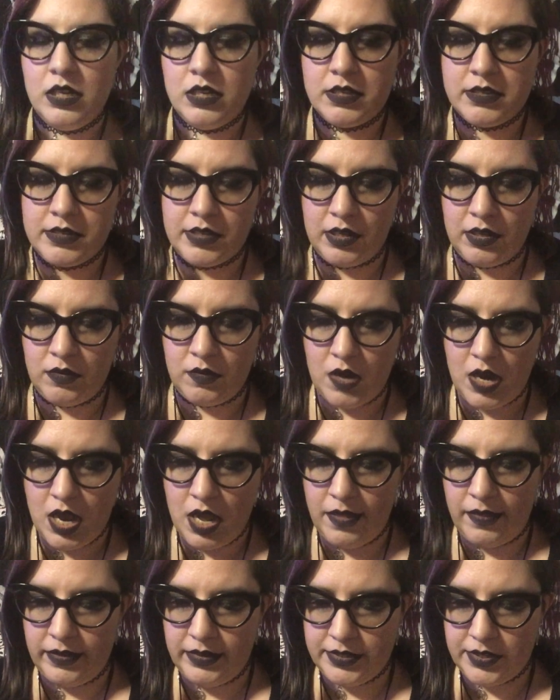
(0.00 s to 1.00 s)
So
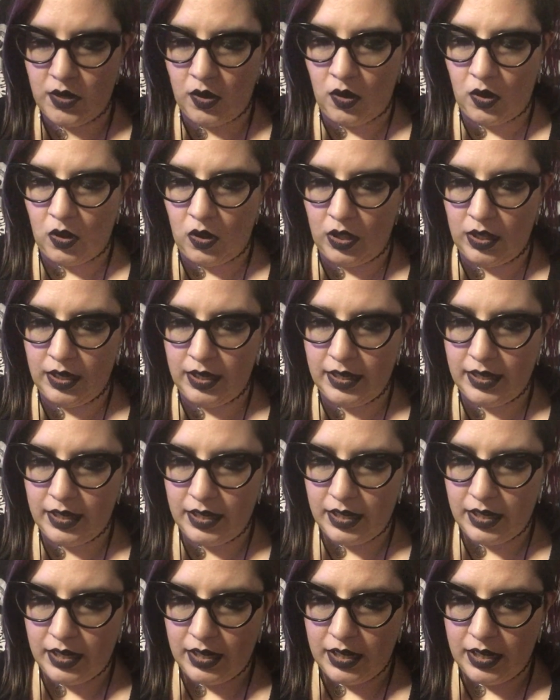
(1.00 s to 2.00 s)
this awl
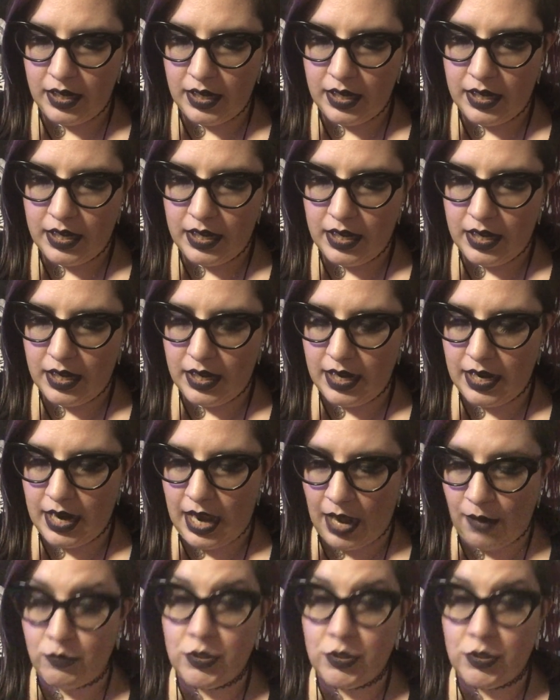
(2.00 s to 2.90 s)
I